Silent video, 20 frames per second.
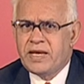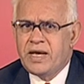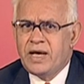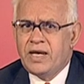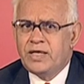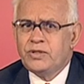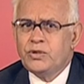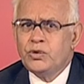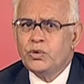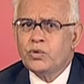
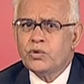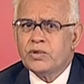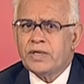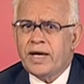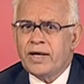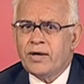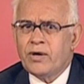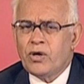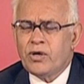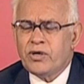You
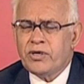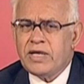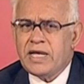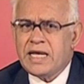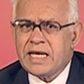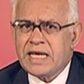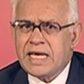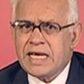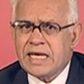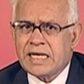cannot
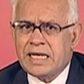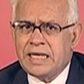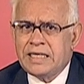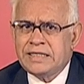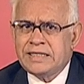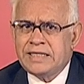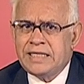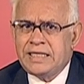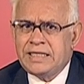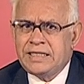take a
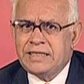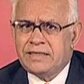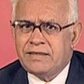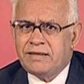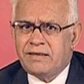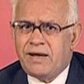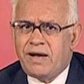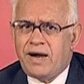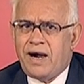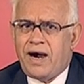content
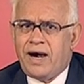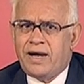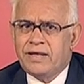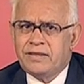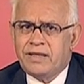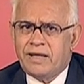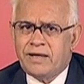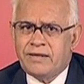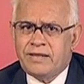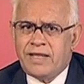
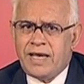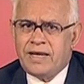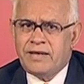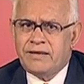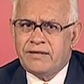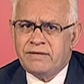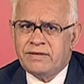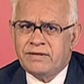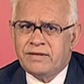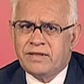other than
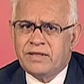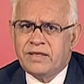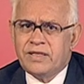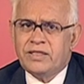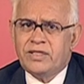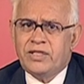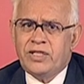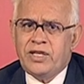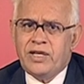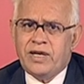
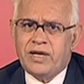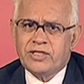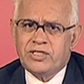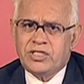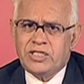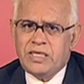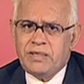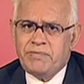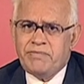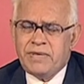the
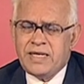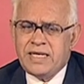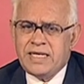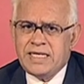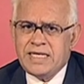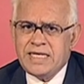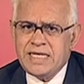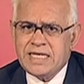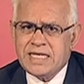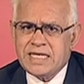achievement
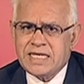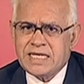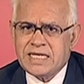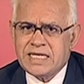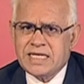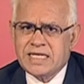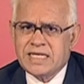test,